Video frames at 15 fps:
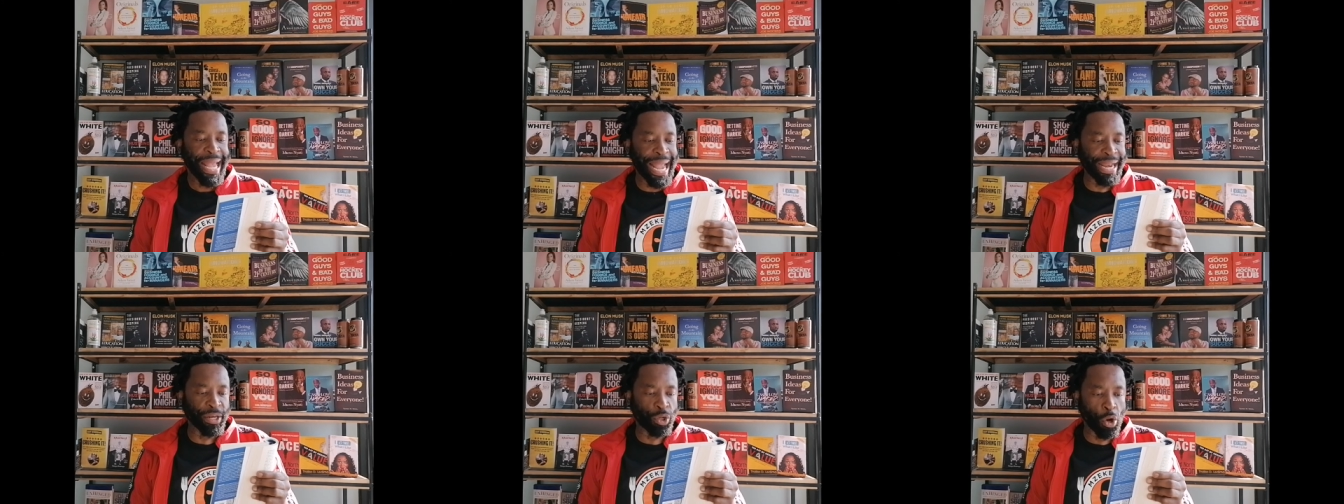
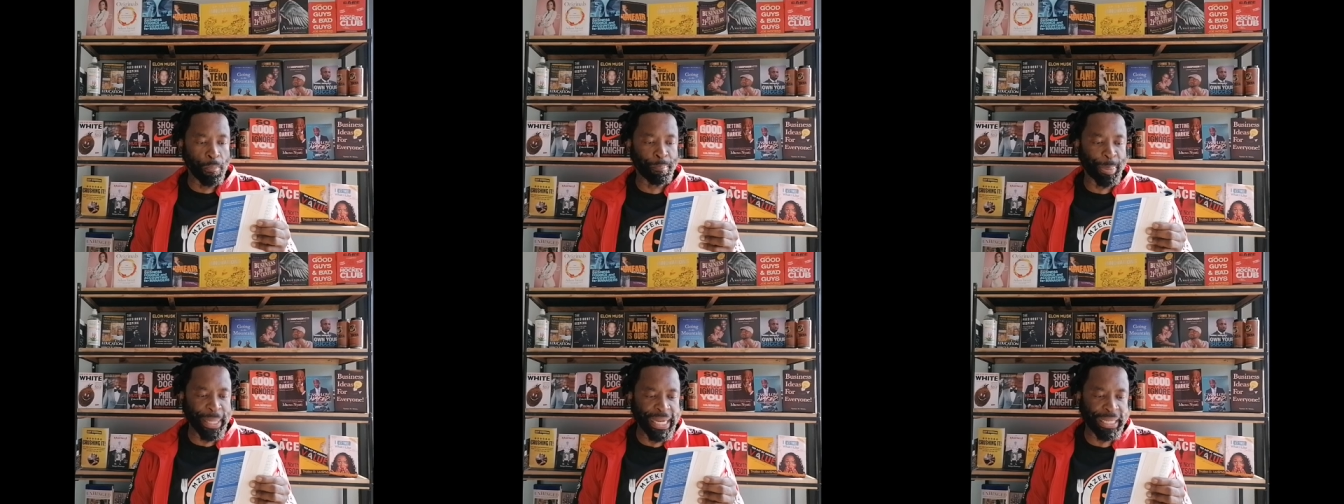and
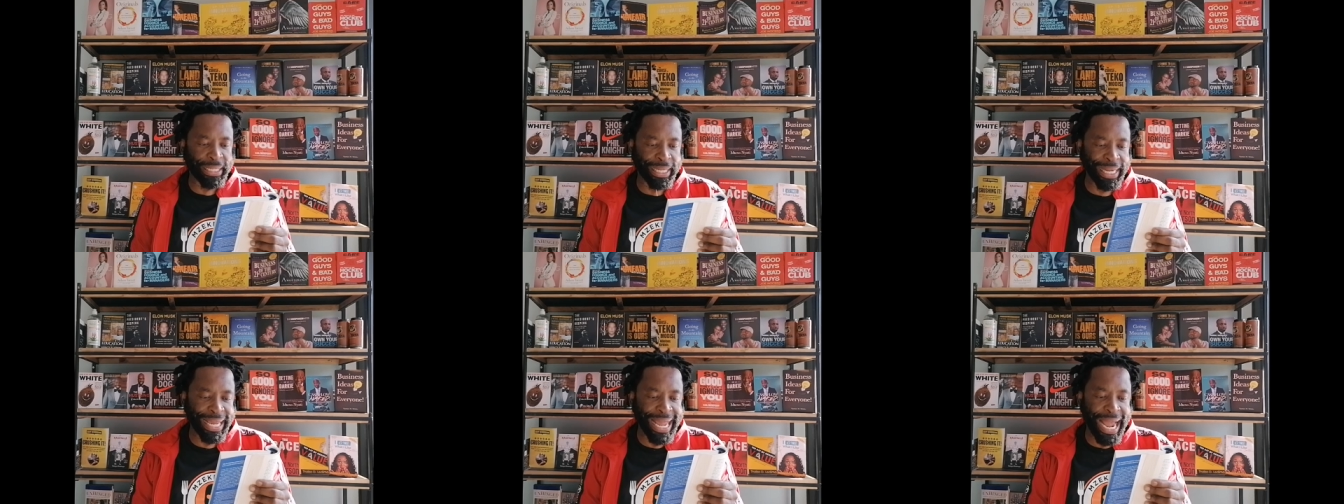
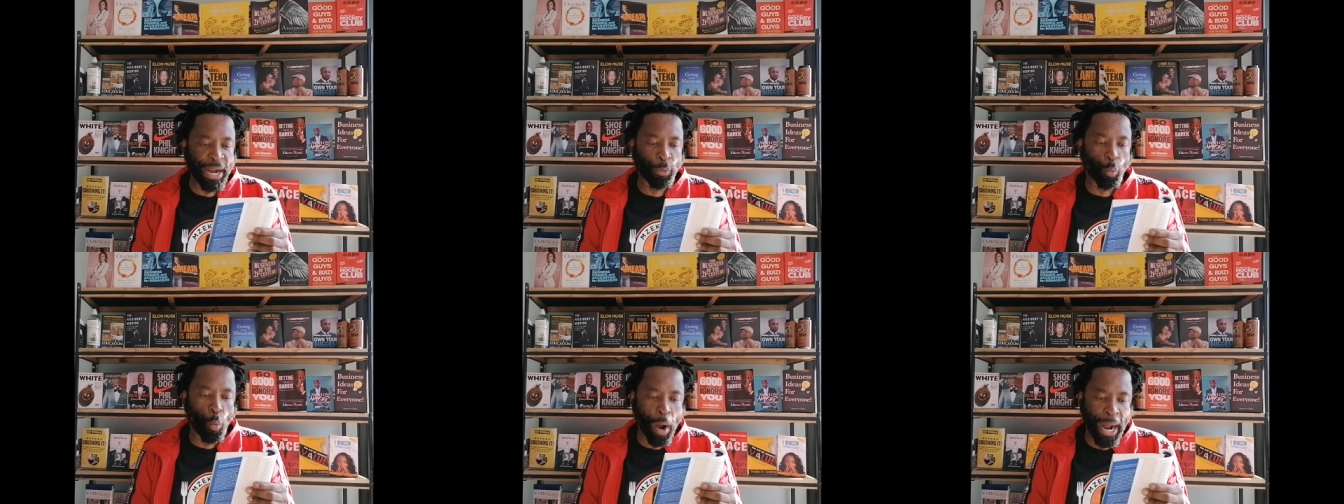completely
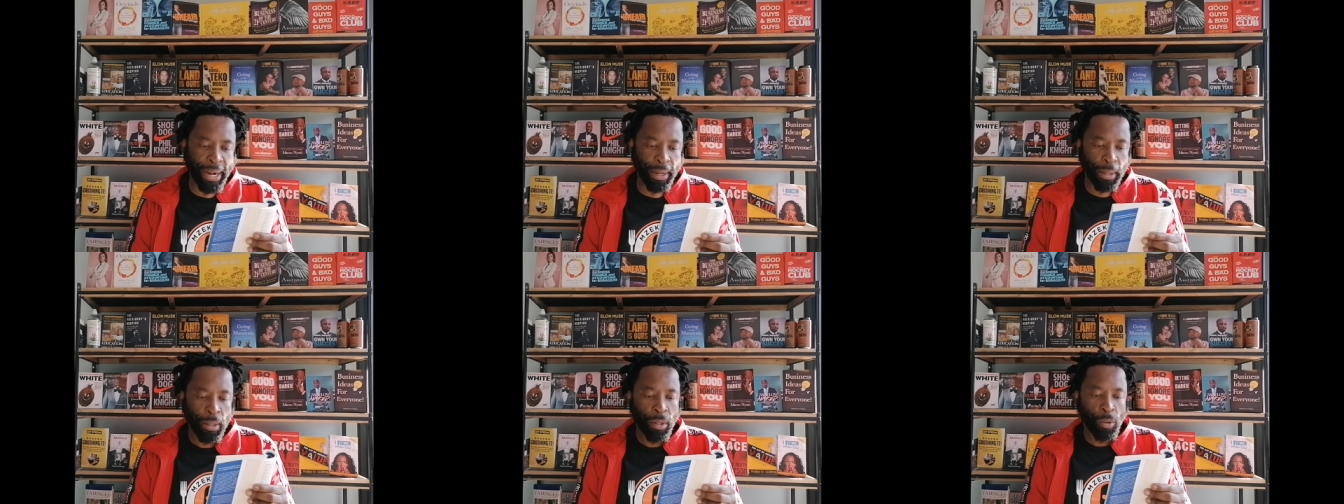at
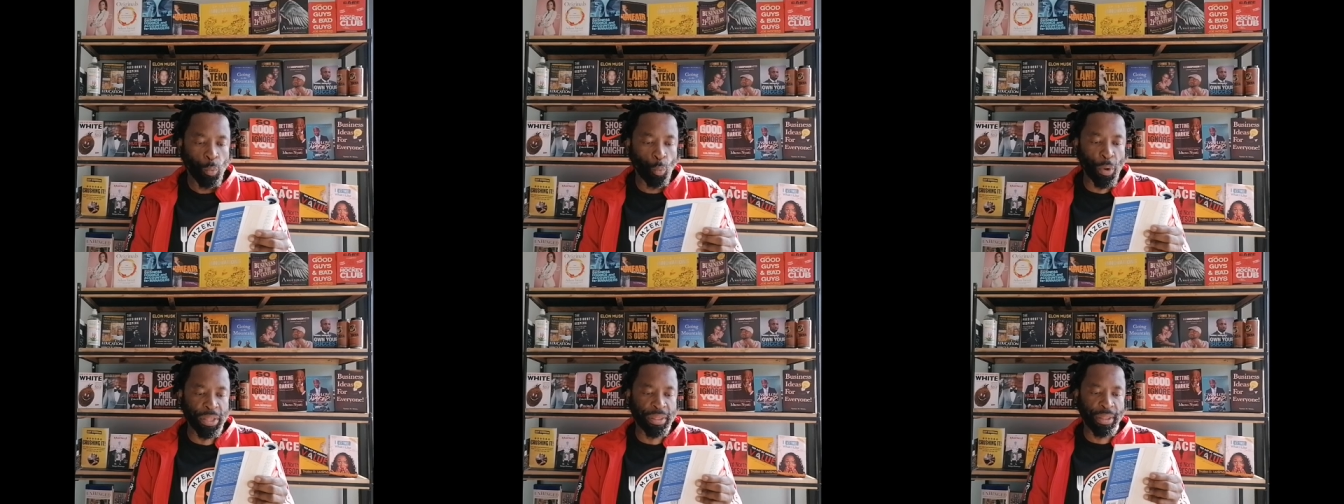one
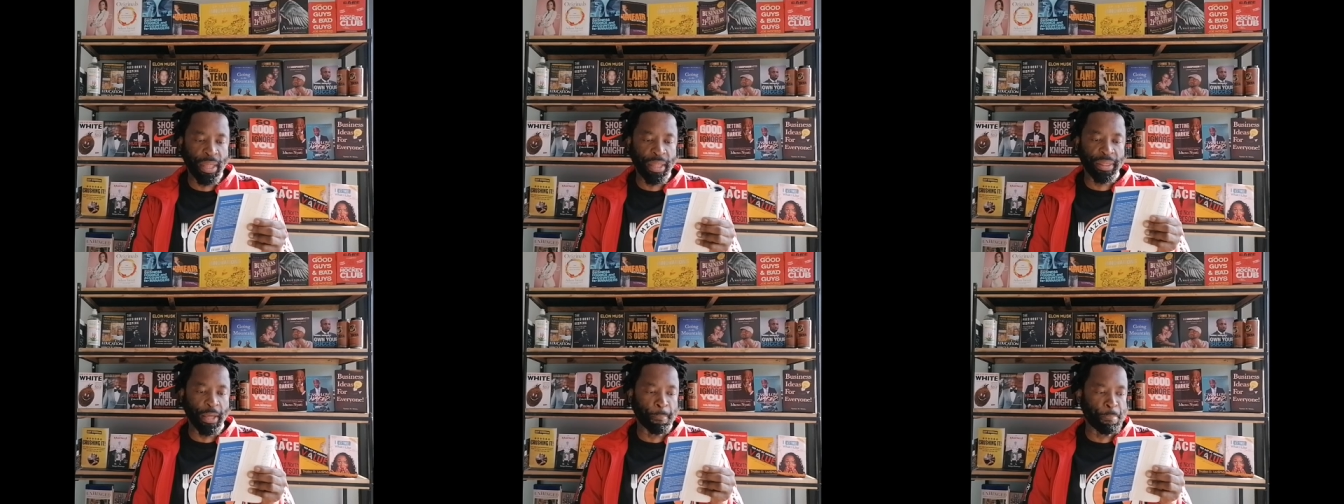with
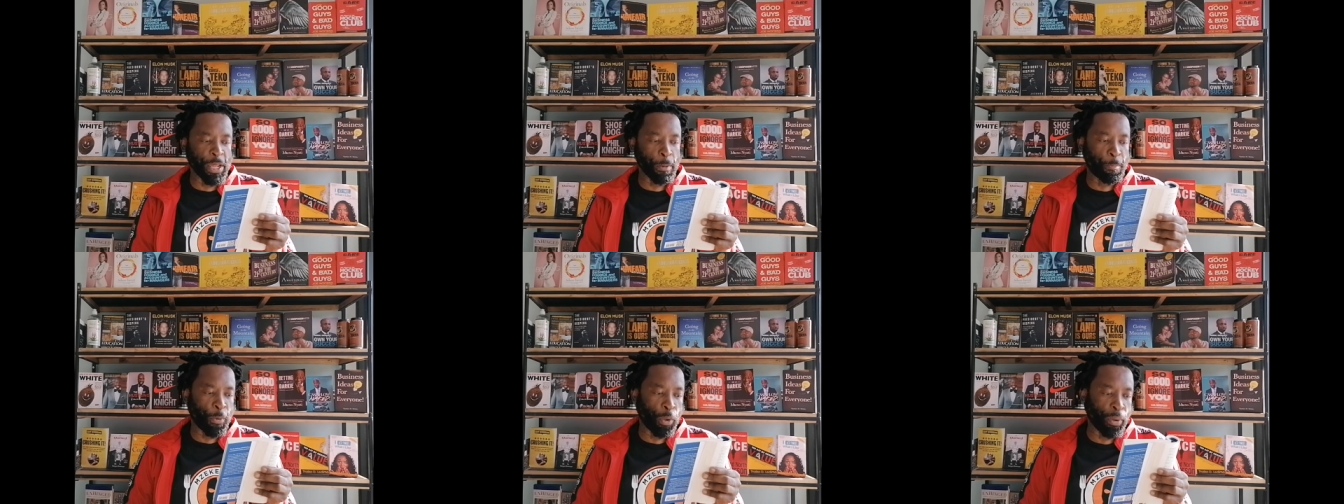the
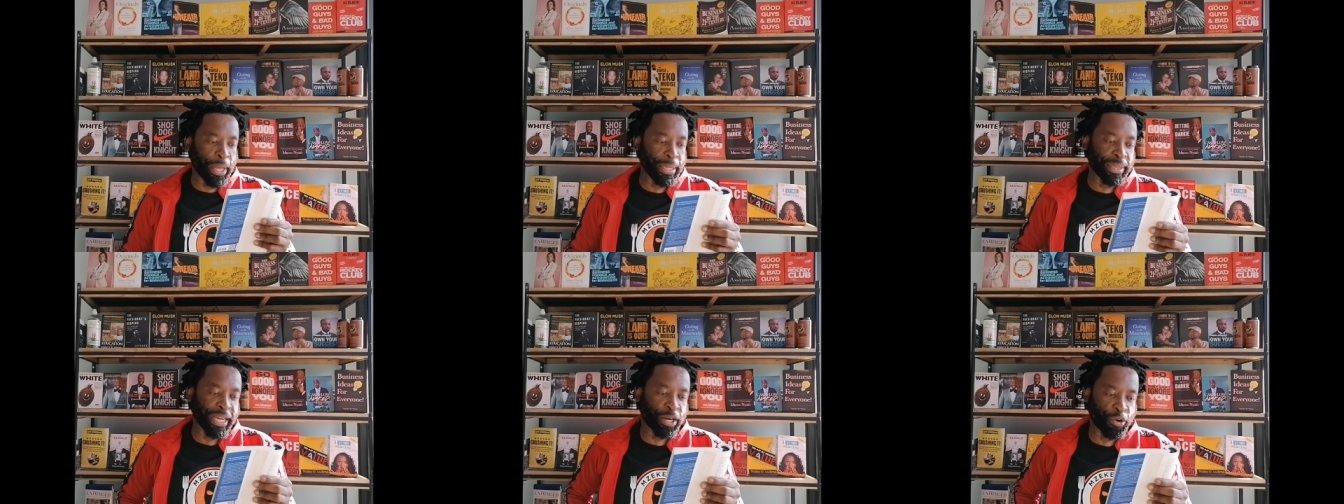people
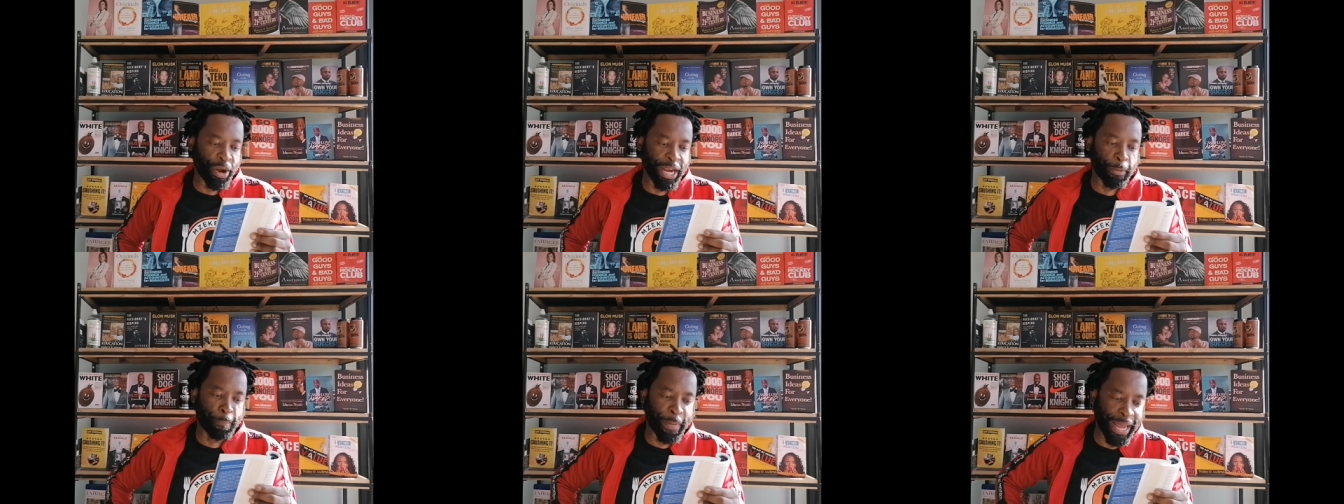in the
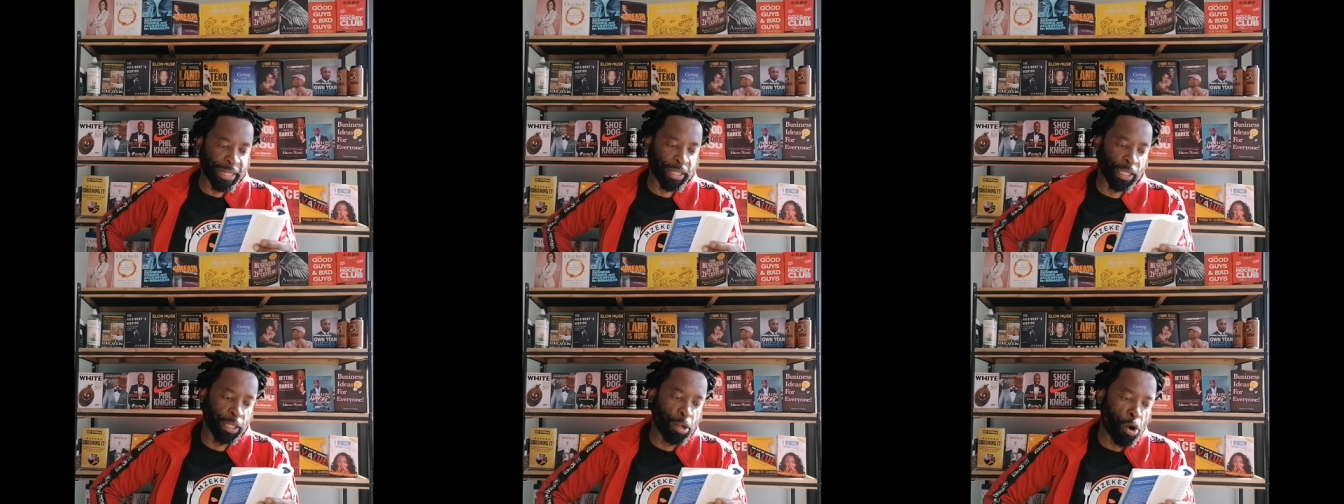great
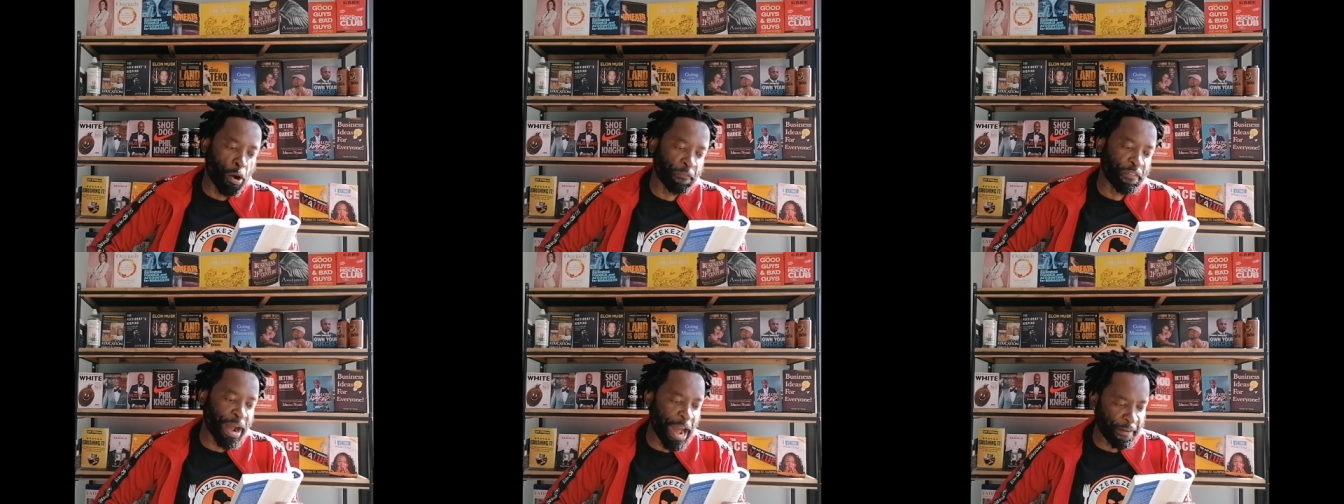battle
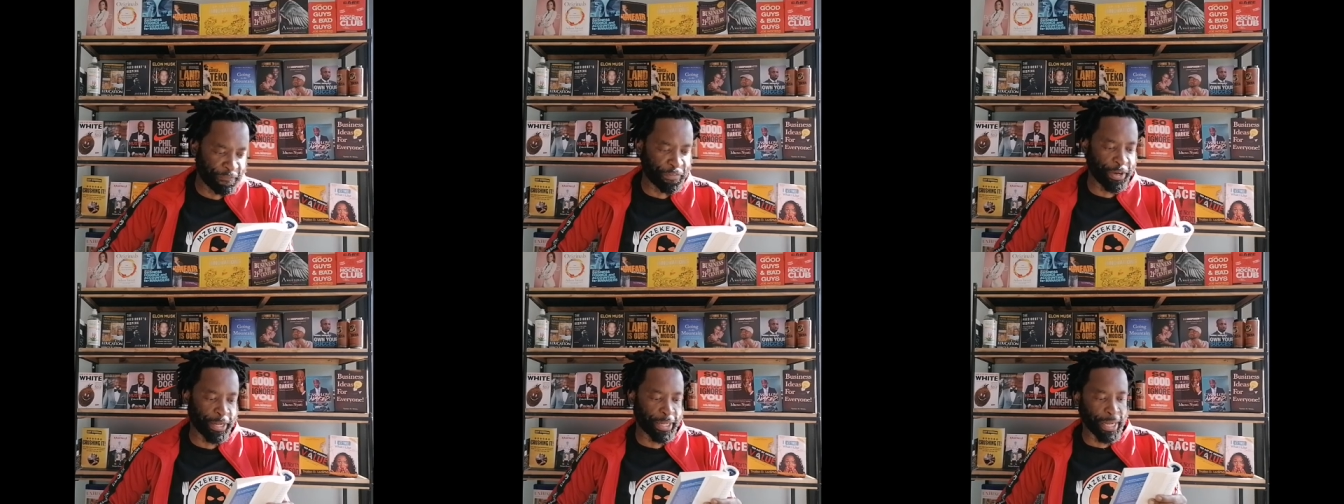of
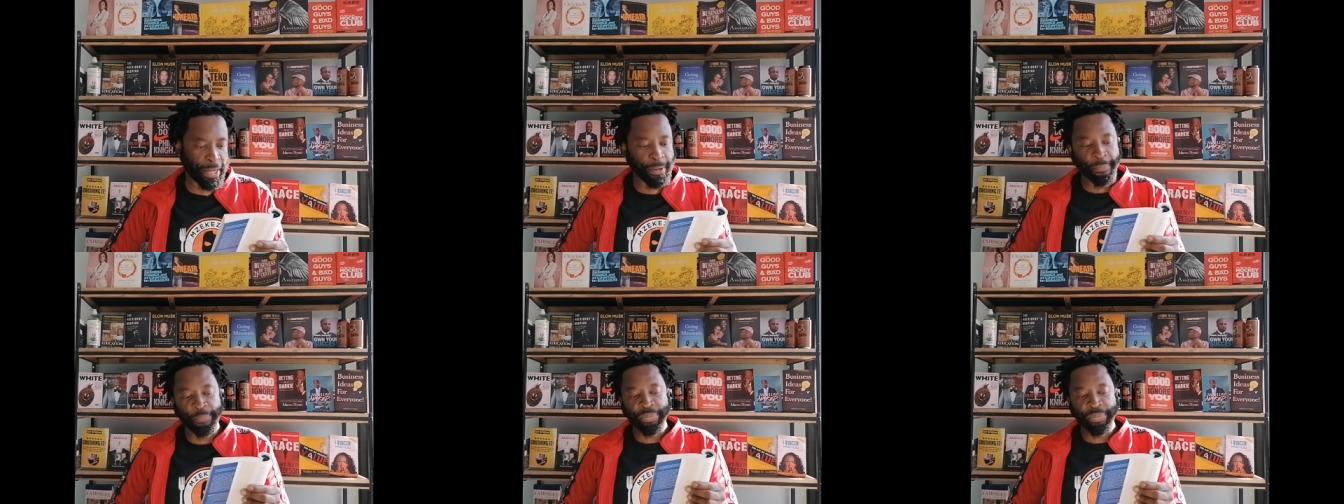Africa